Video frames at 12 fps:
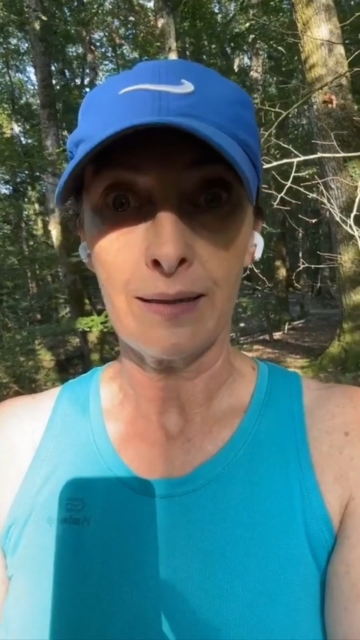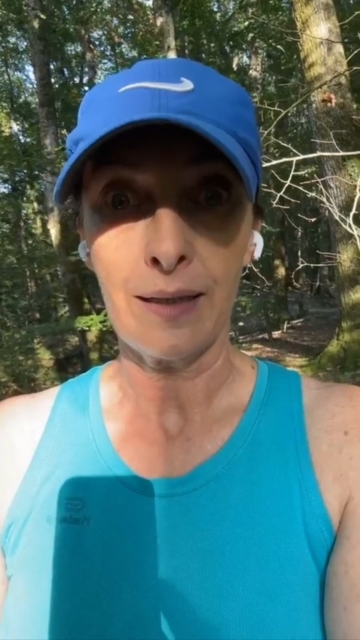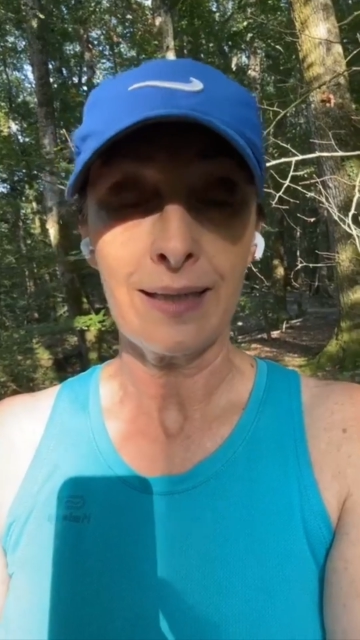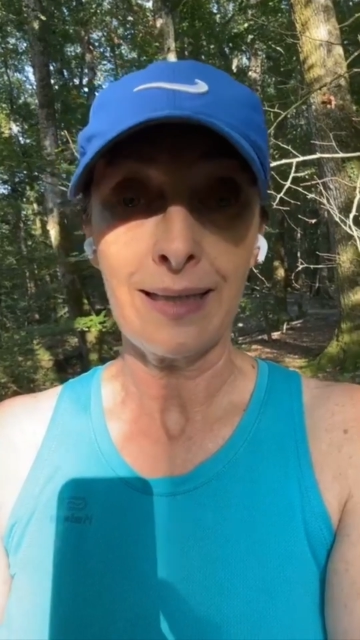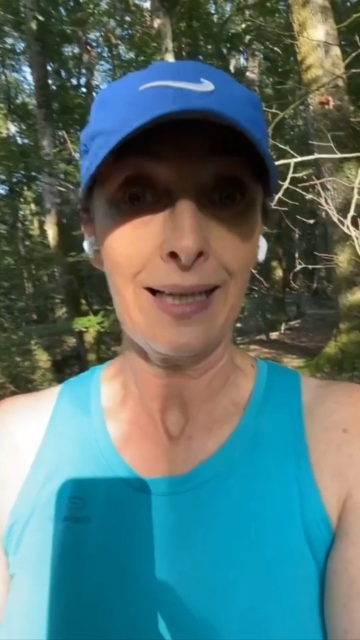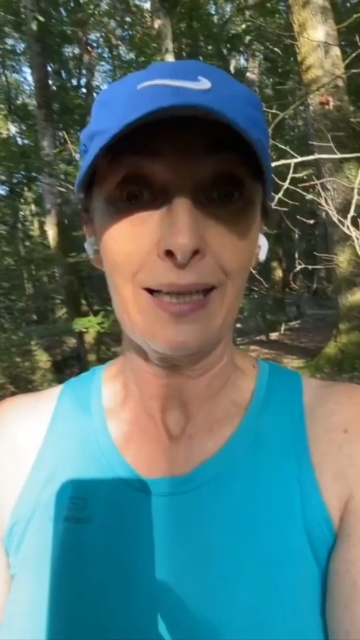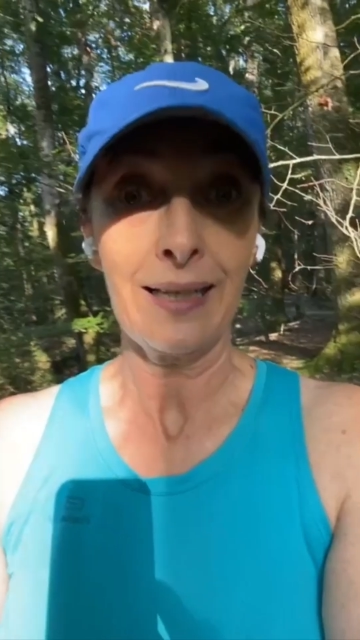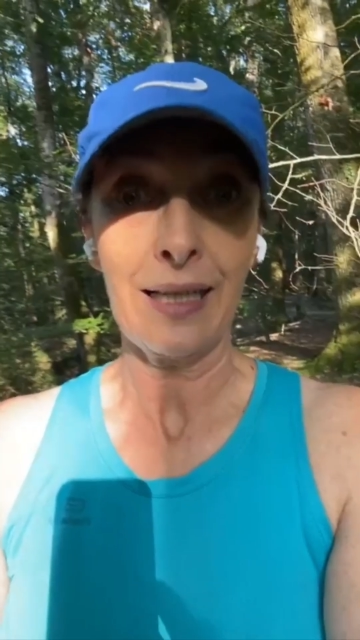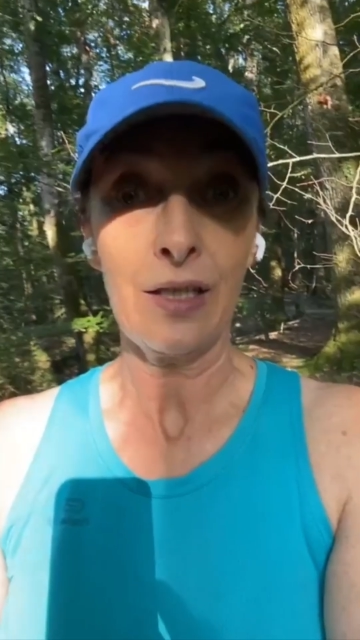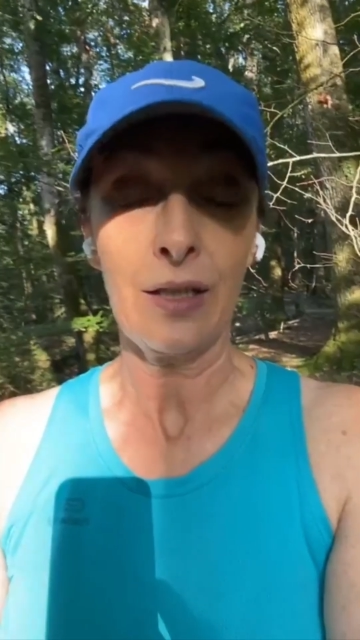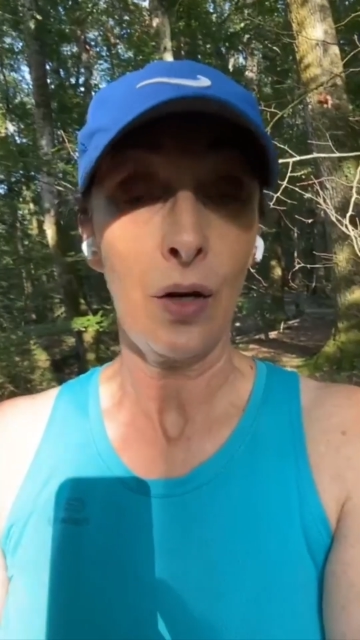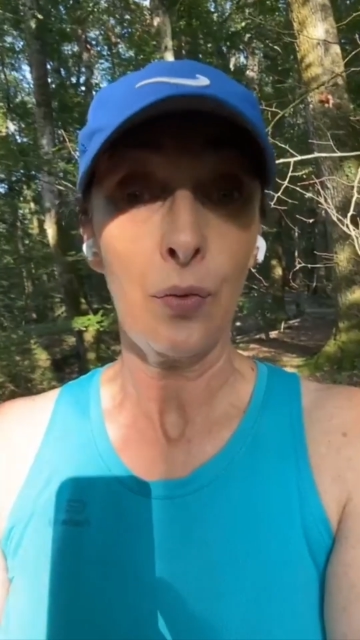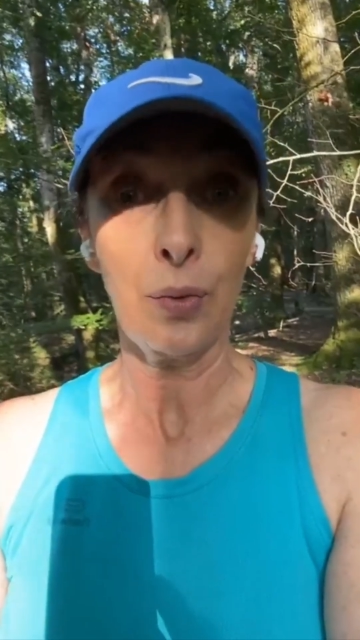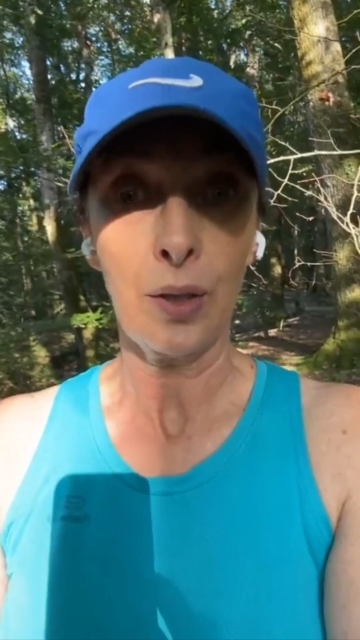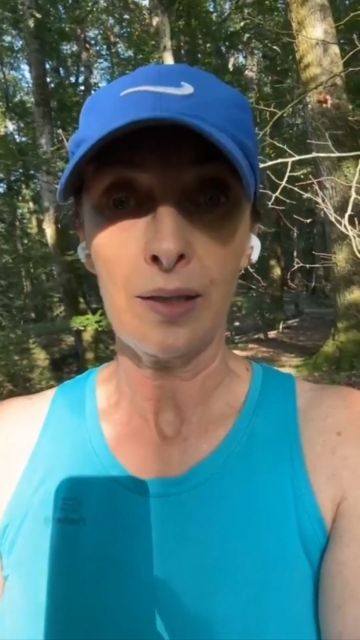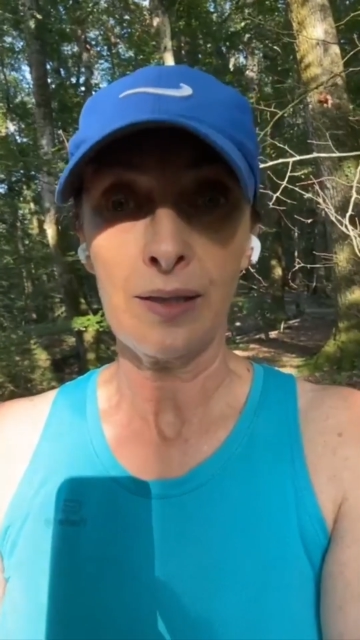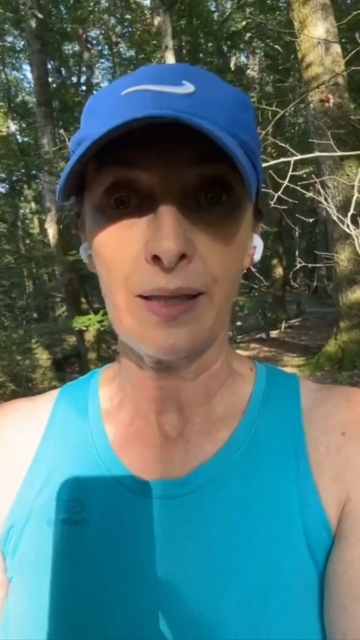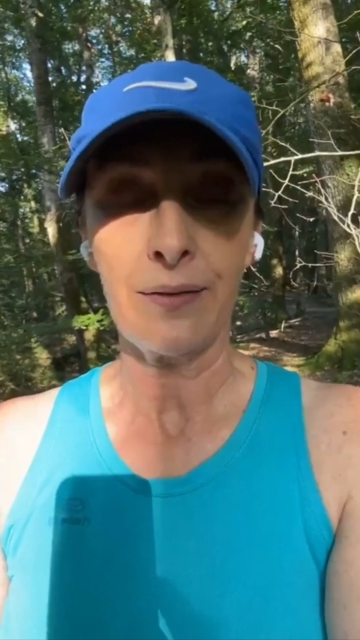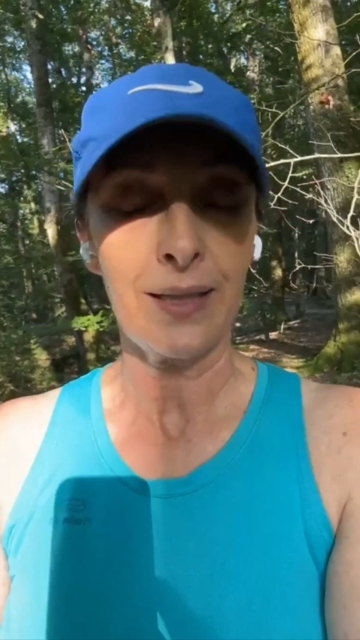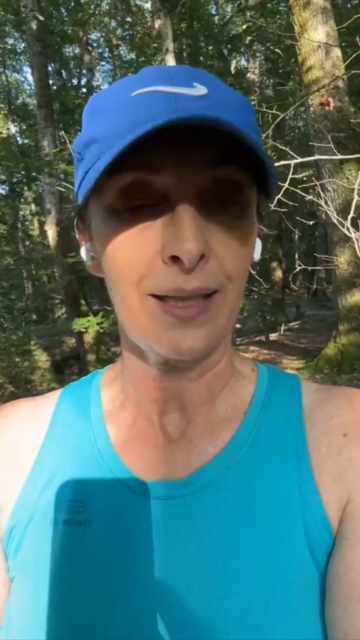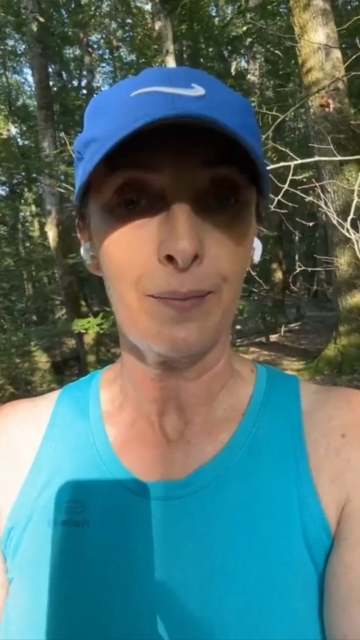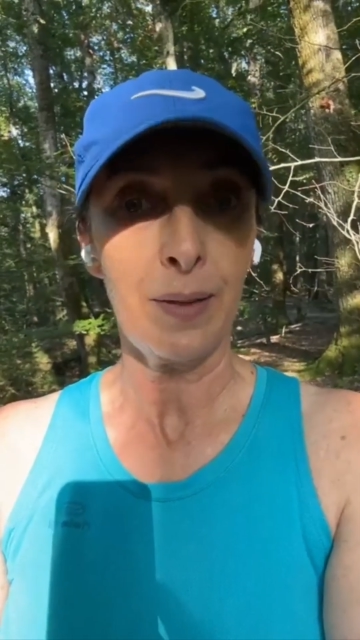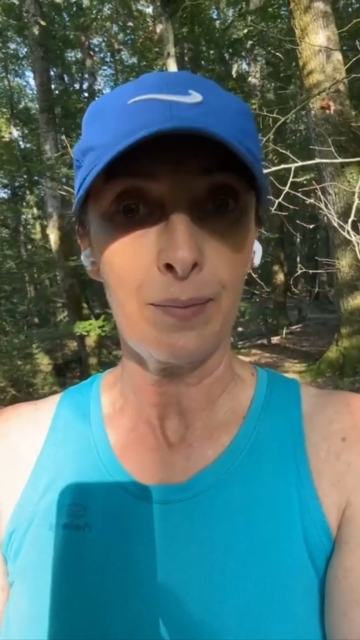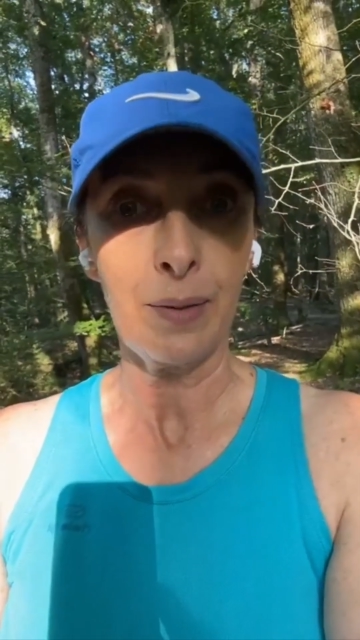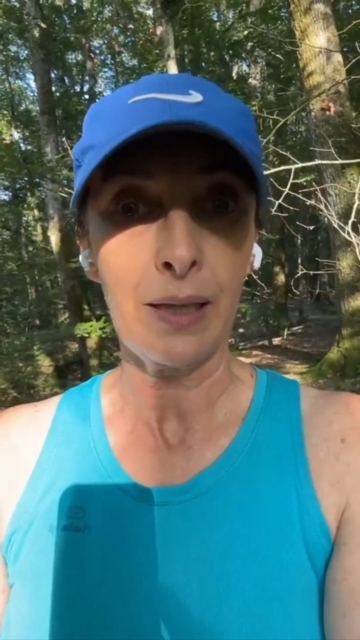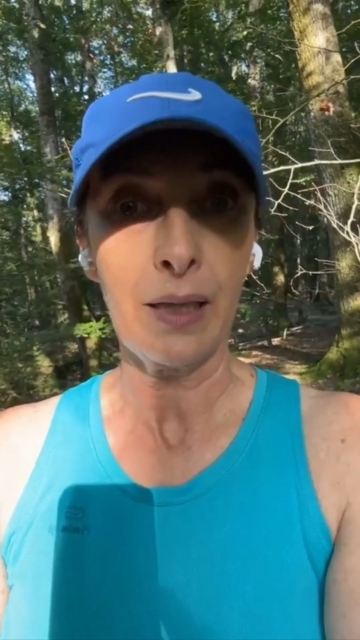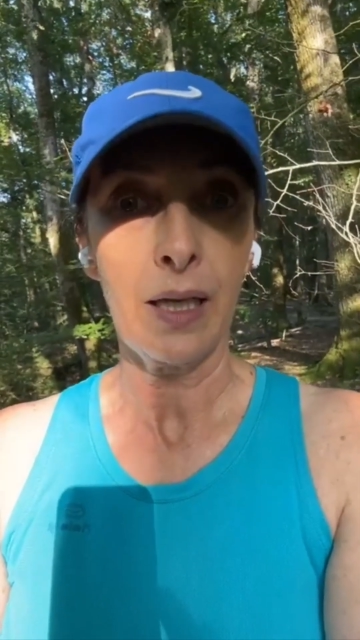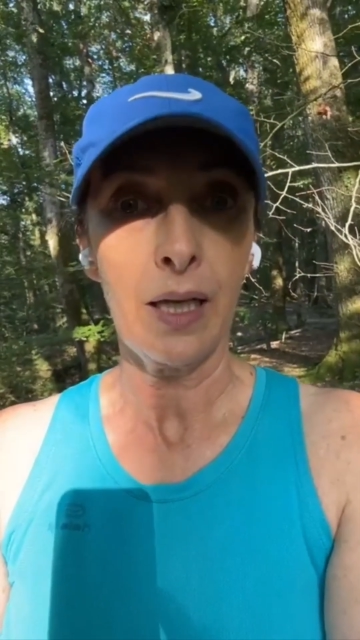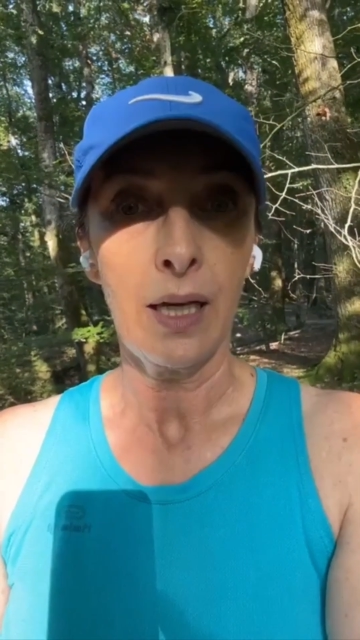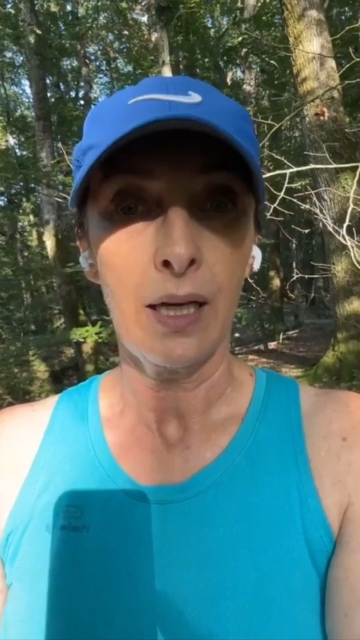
a, a nation, a world of sick people?